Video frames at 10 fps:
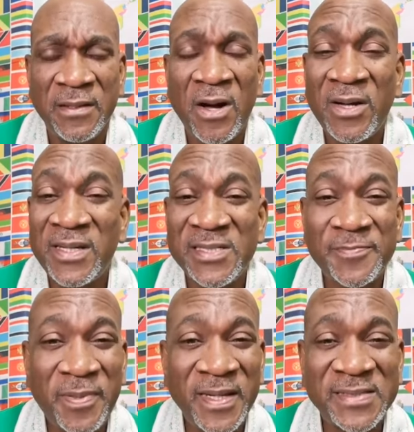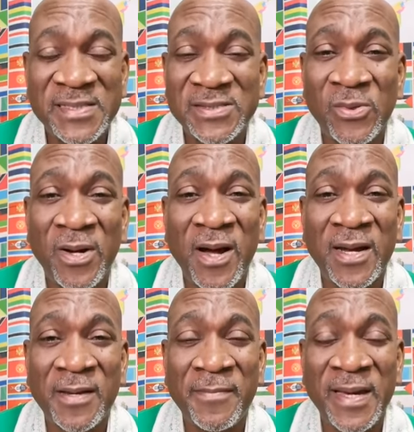all these places, O
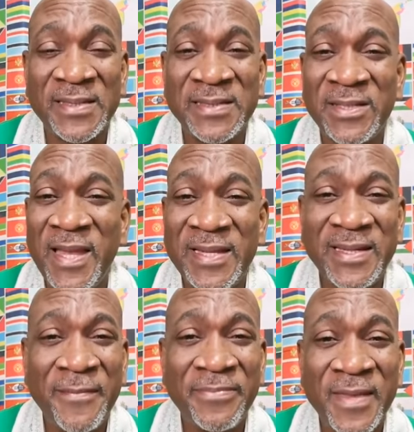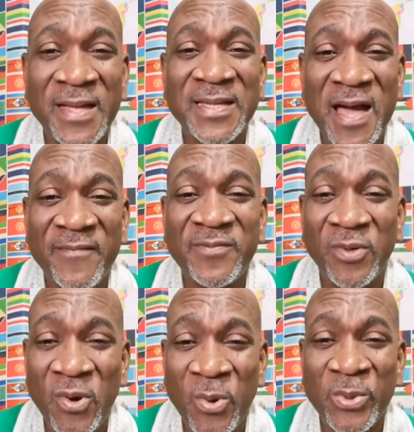God Almighty, let them not have to
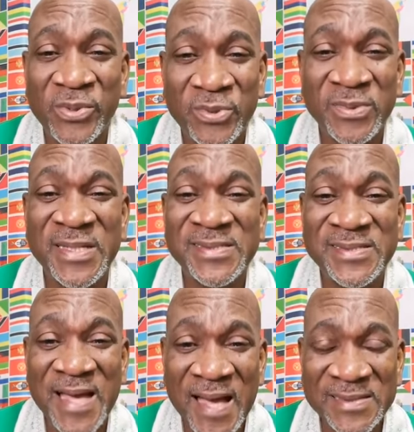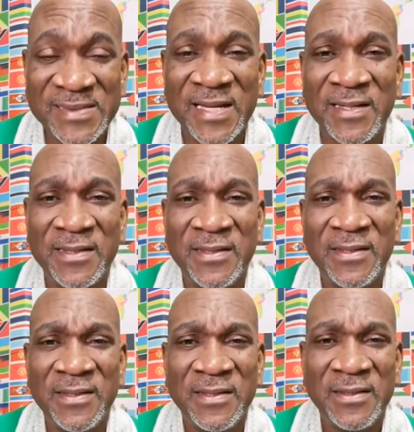go through disaster
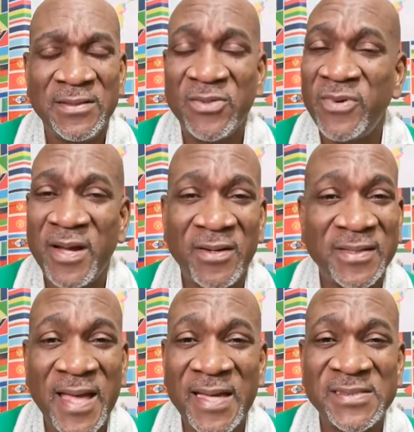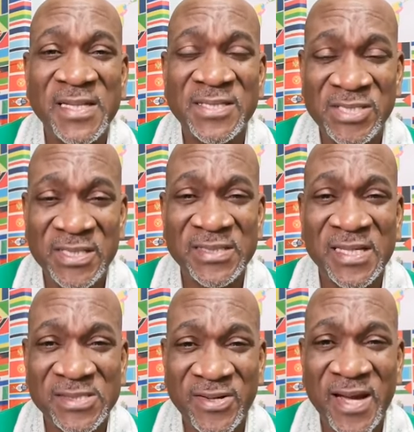to recognize that
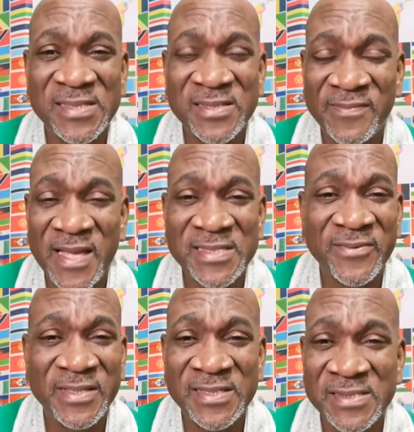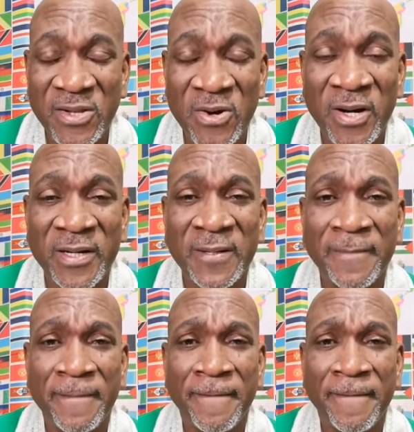Jesus Christ of Nazareth is Lord.